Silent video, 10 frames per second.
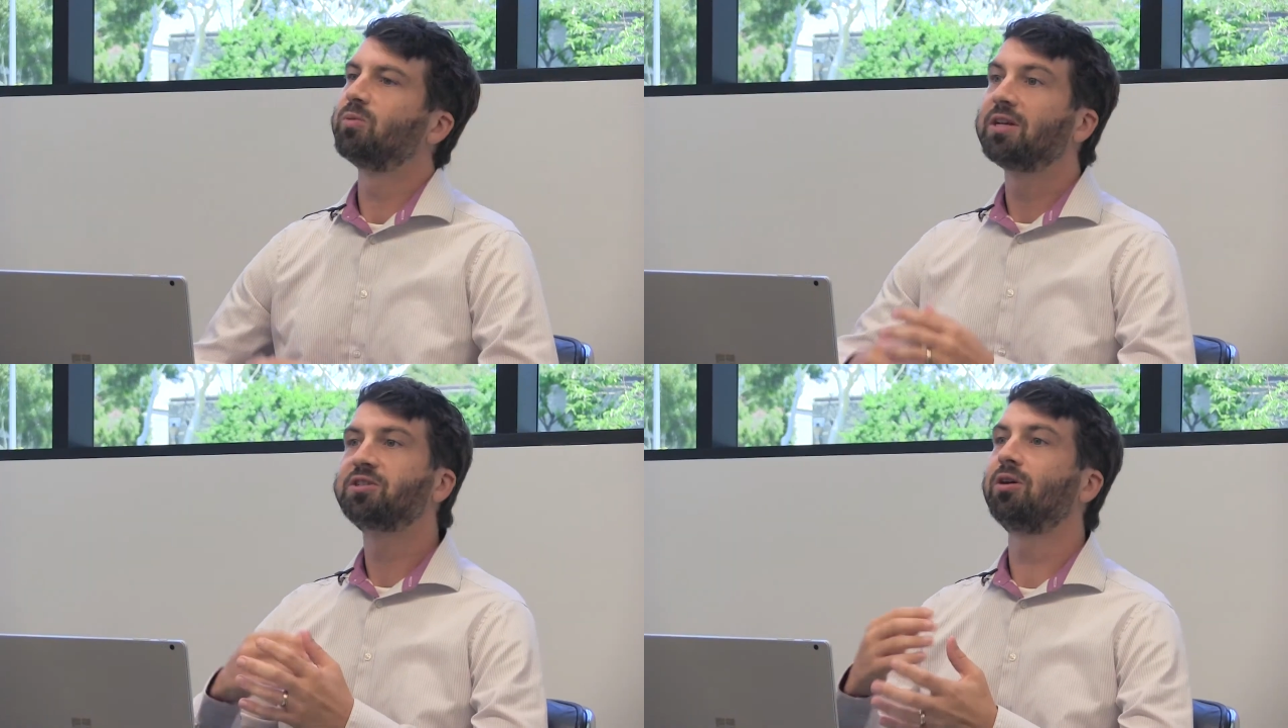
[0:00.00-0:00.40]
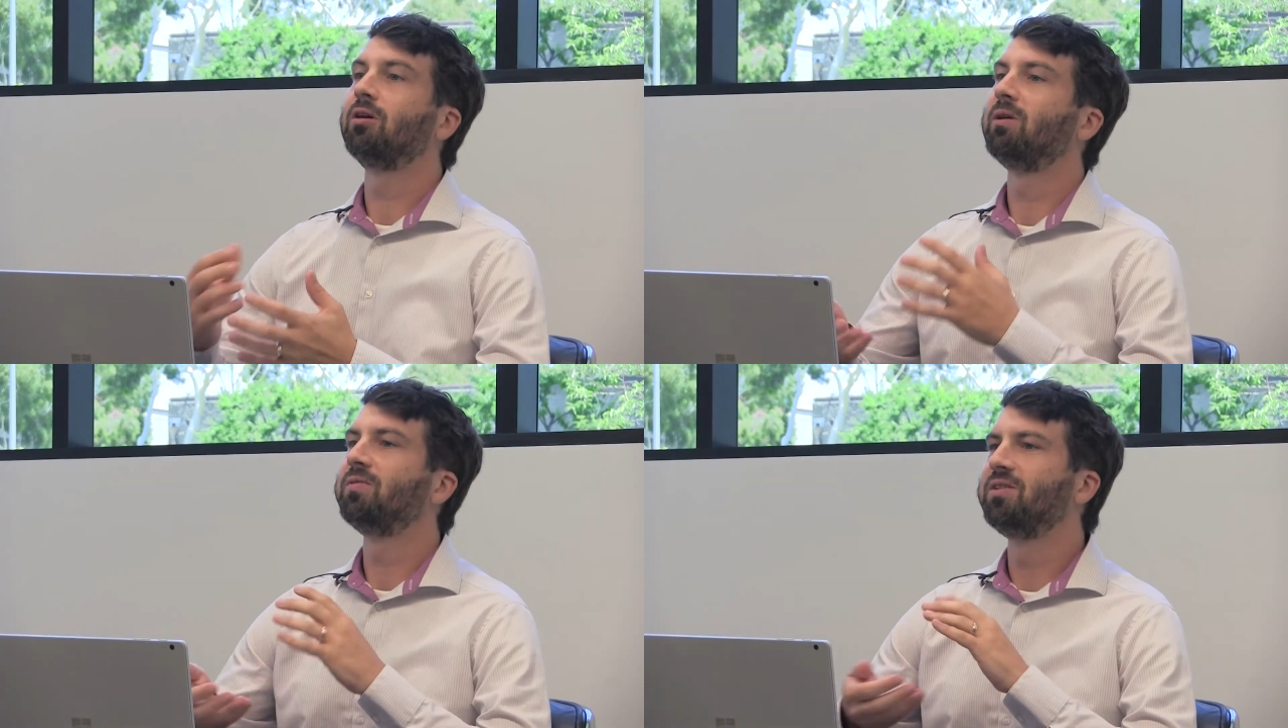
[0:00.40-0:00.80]
So let's
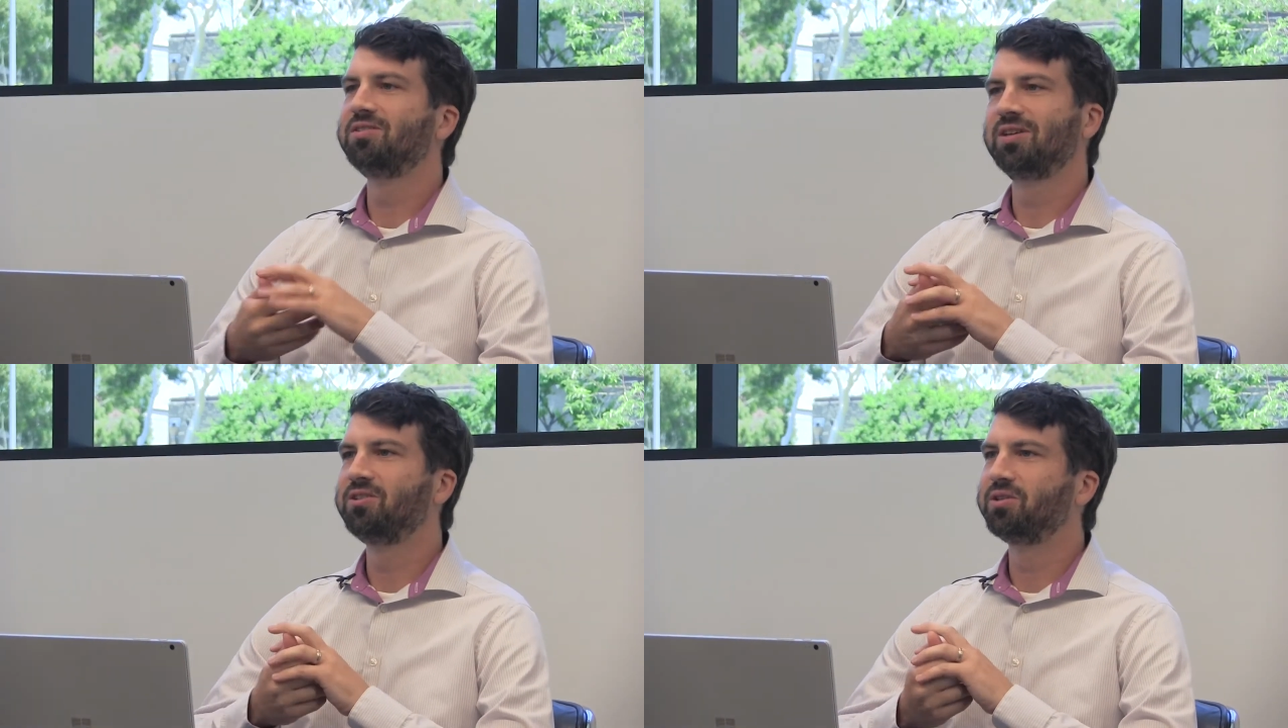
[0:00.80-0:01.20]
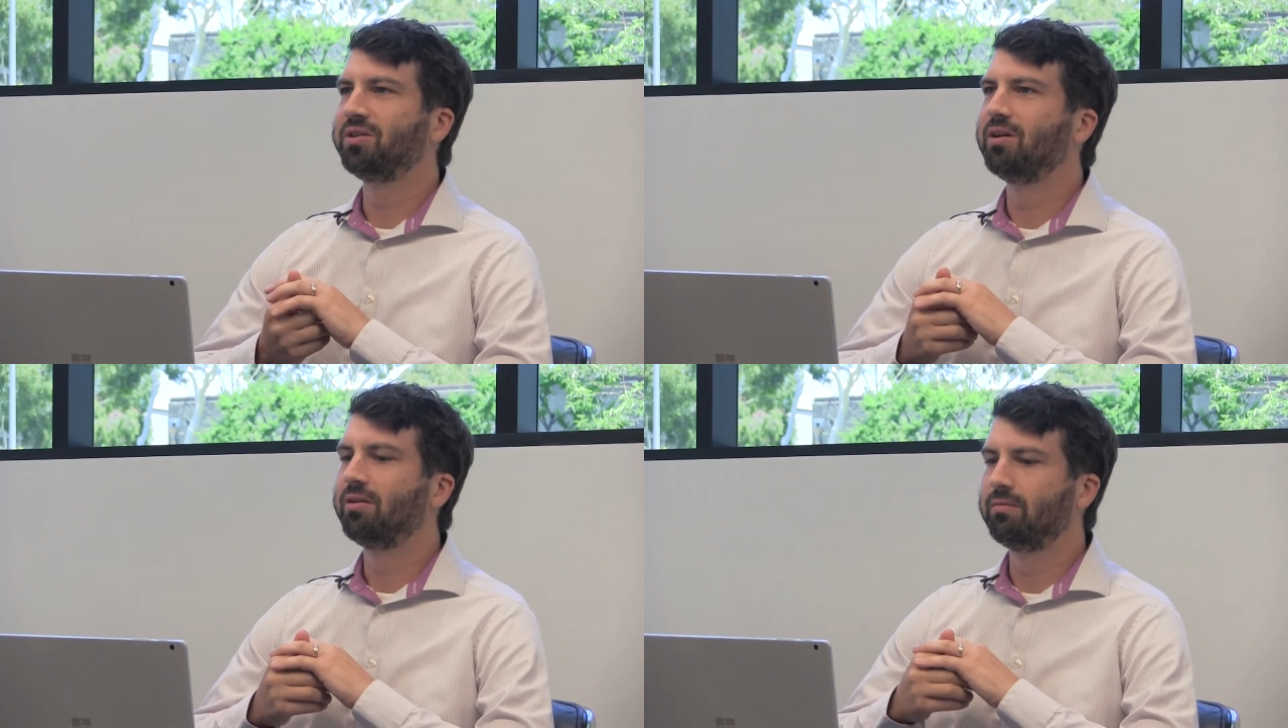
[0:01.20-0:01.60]
talk about the
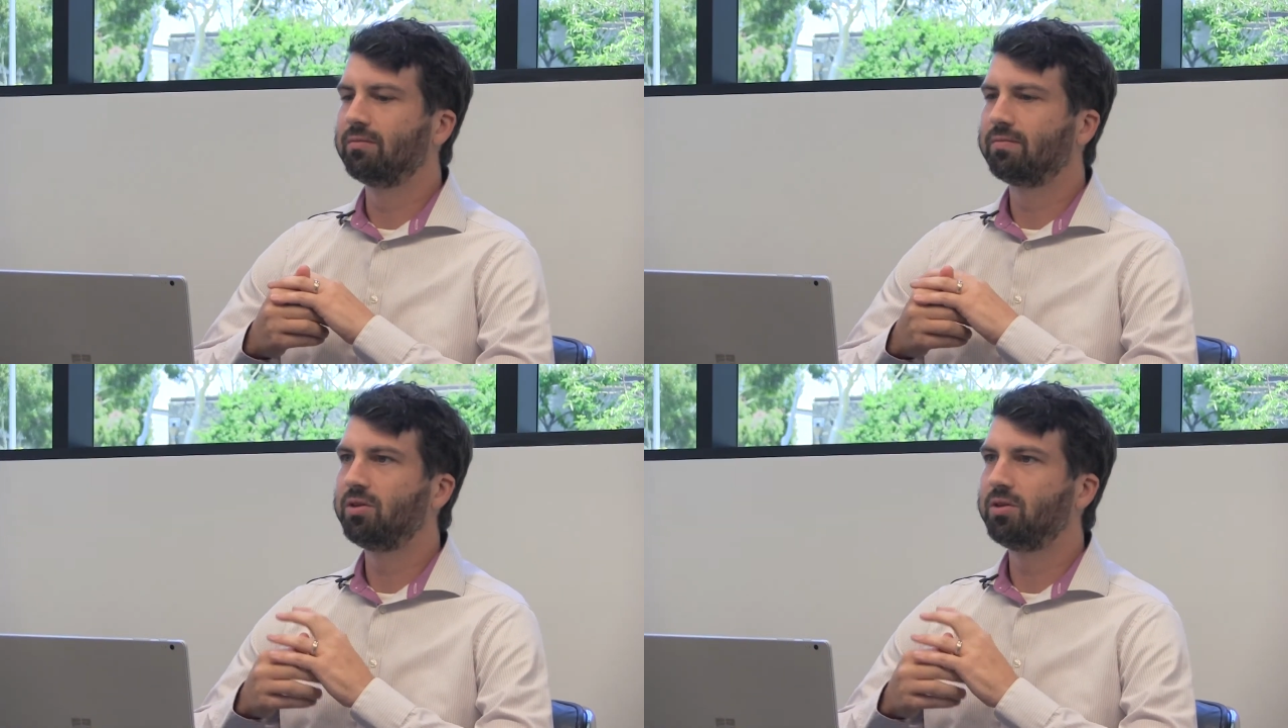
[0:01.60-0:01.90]
intention of,